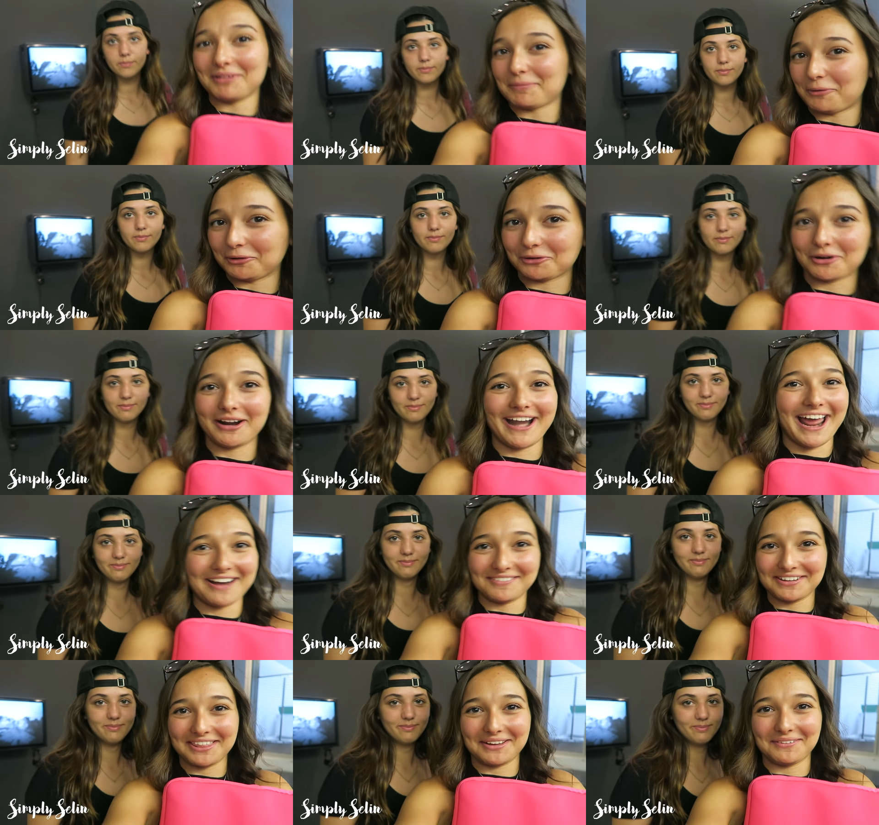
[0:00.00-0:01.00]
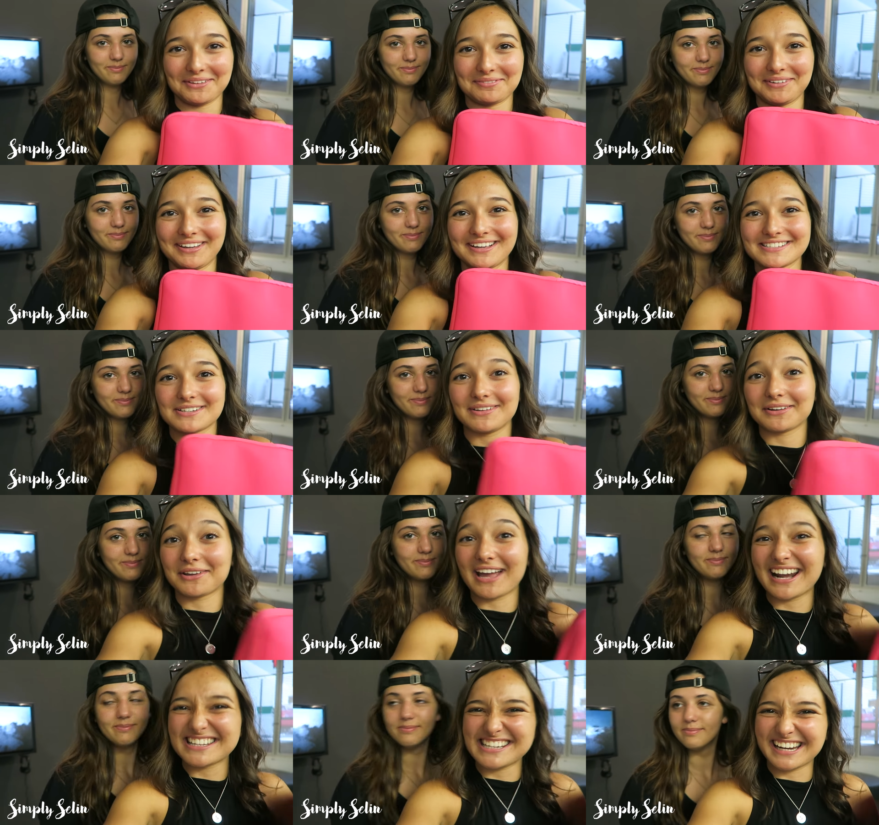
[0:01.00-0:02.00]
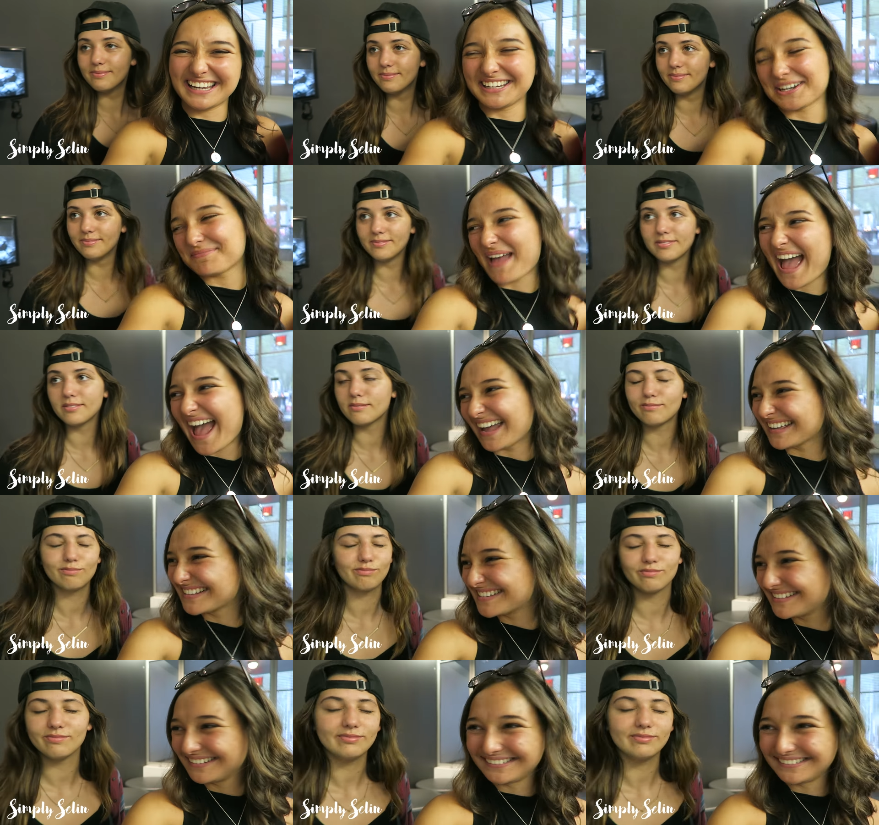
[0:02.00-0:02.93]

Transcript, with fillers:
Speaker 1: my Polaroid, everything with me, because they're like, you gotta check in your bags.